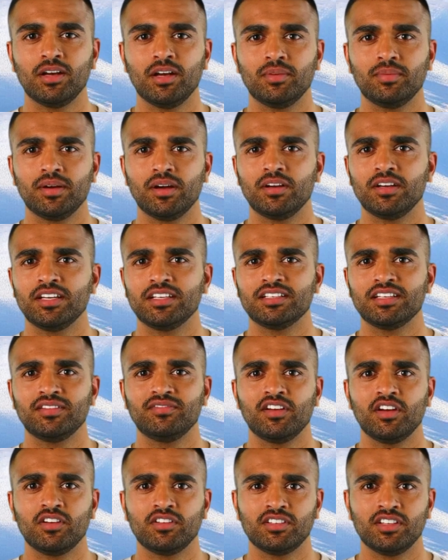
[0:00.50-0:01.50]
Billions of
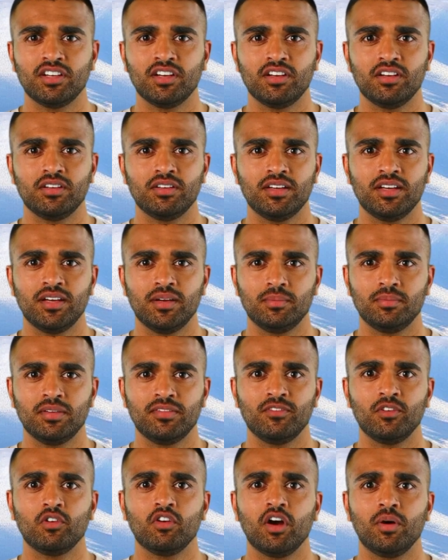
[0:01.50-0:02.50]
years ago,
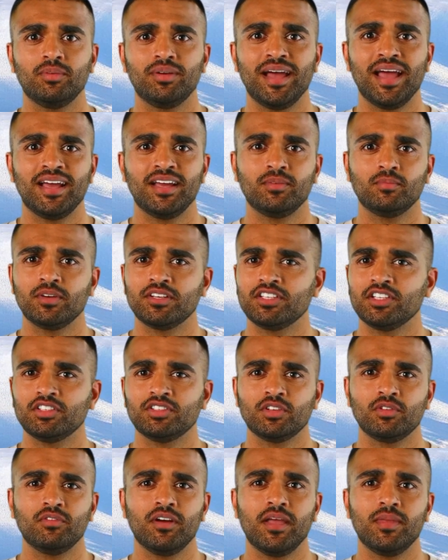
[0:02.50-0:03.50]
before our planet was the
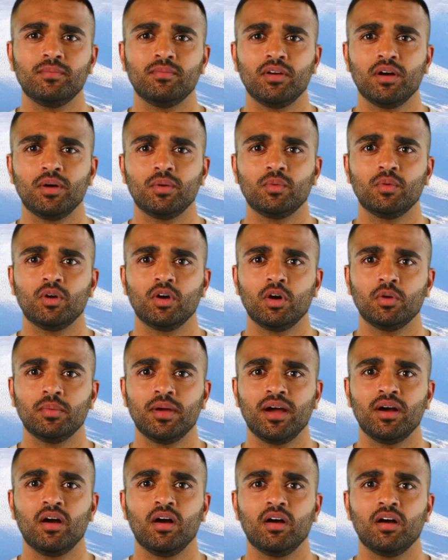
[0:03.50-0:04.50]
serene blue world we
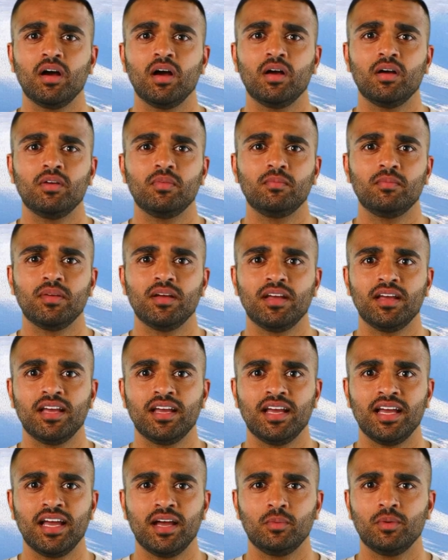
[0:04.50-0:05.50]
call home,
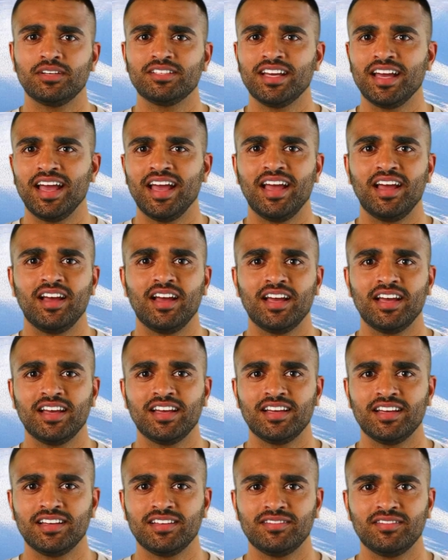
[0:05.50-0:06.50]
it was a
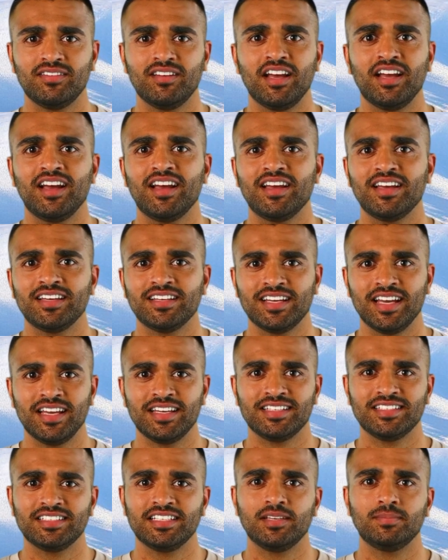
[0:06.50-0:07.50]
chaotic, violent, and
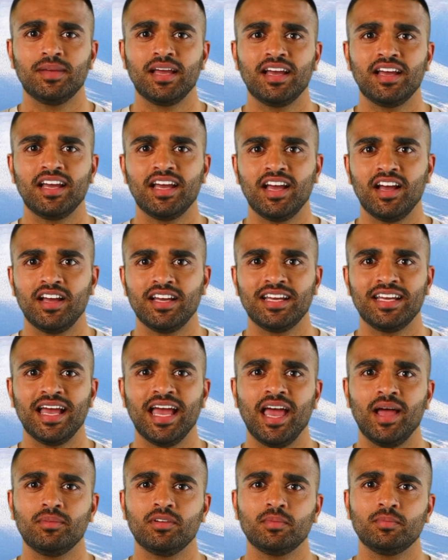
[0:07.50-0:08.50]
seemingly
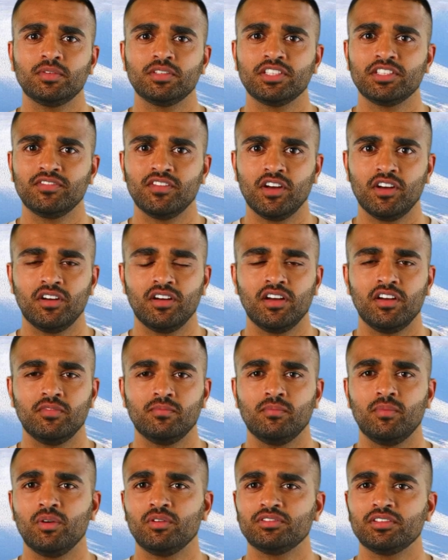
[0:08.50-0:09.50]
uninhabitable sphere of
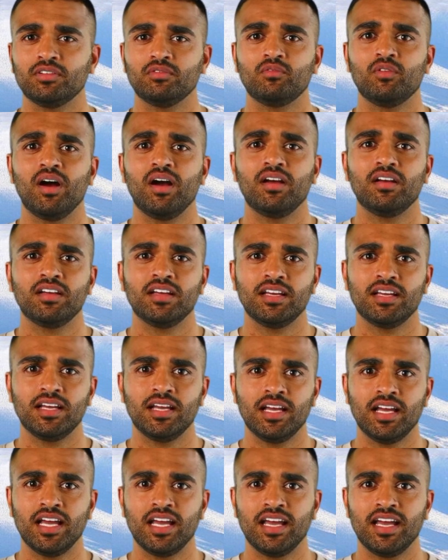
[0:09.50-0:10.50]
molten rock.
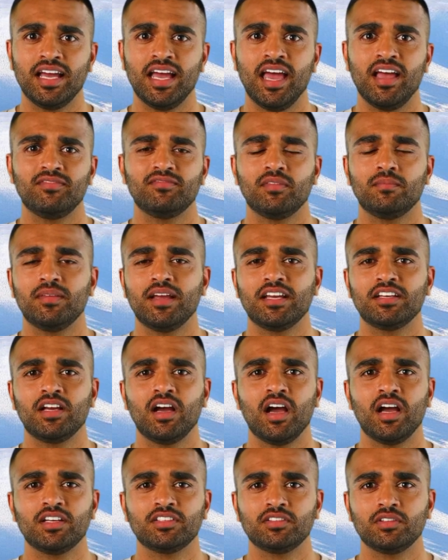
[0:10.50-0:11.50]
Yet from these
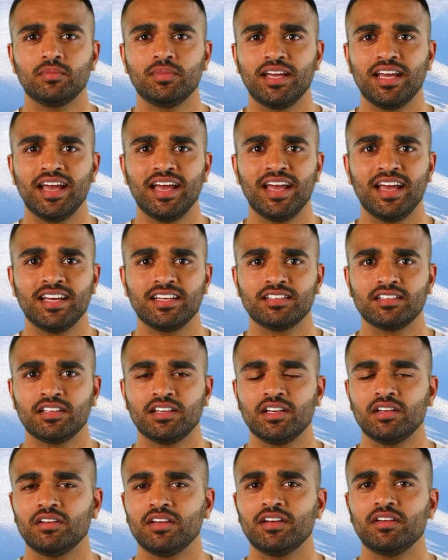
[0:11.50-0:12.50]
hostile beginnings,
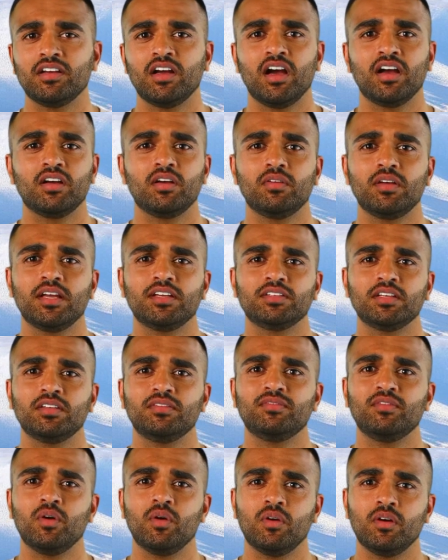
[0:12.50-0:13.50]
Earth not only took
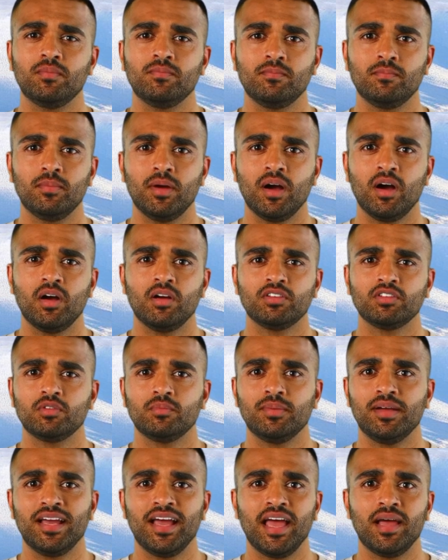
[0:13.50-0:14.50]
form, but also
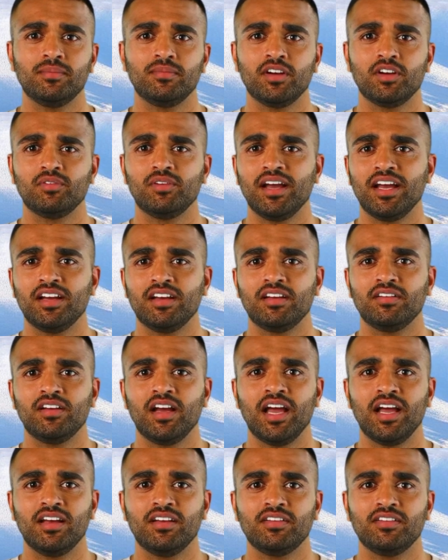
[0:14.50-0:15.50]
became the cradle of
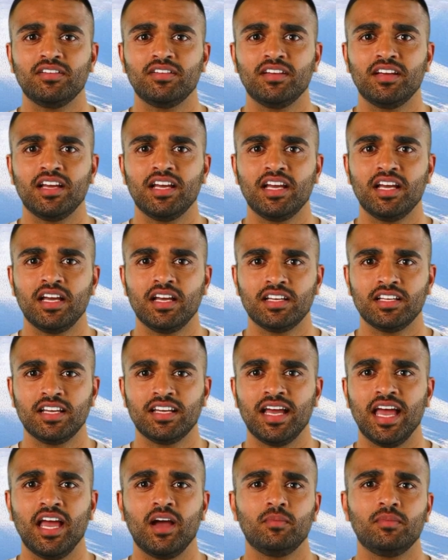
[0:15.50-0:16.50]
life.
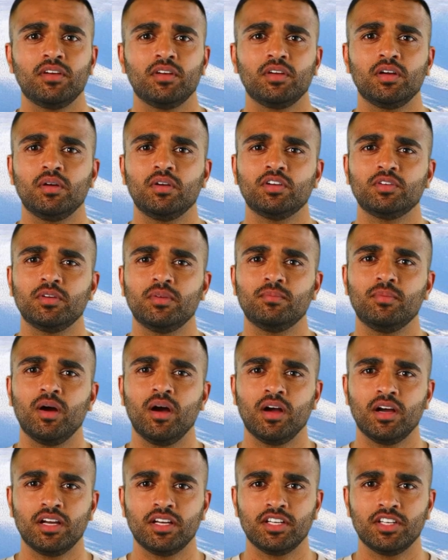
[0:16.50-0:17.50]
Today we are going to
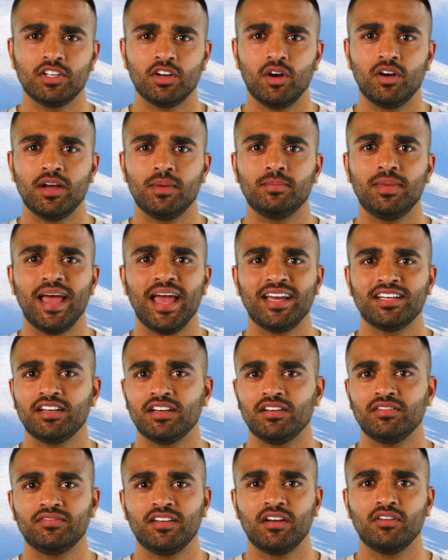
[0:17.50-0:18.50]
embark on a journey back to
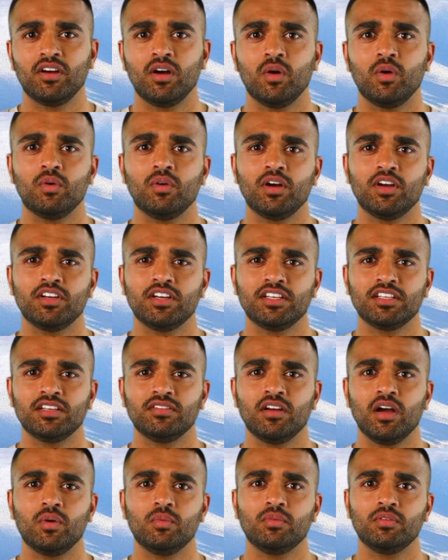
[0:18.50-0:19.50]
the very origins of
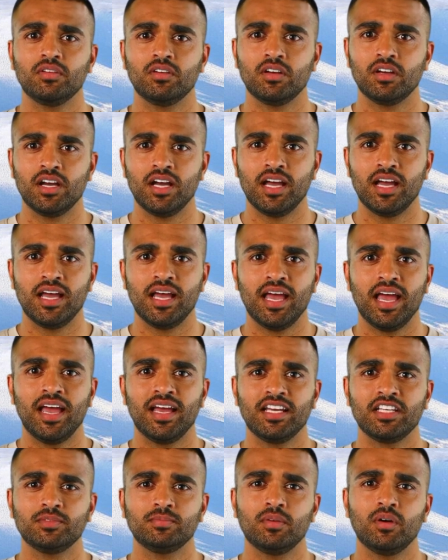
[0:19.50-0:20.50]
our world and
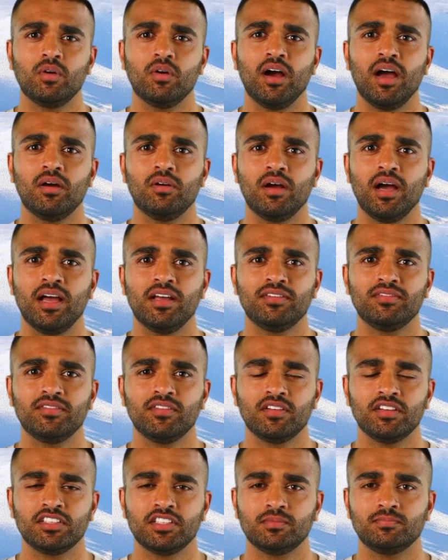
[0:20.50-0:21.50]
explore how life
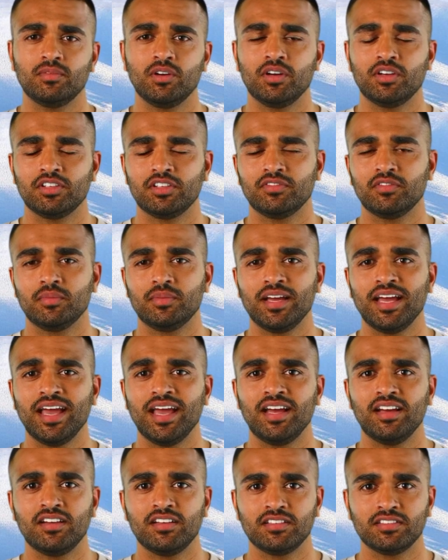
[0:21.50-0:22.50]
first emerged from the
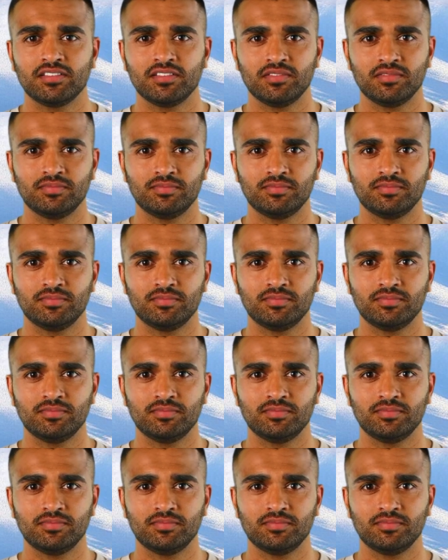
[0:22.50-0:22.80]
chaos.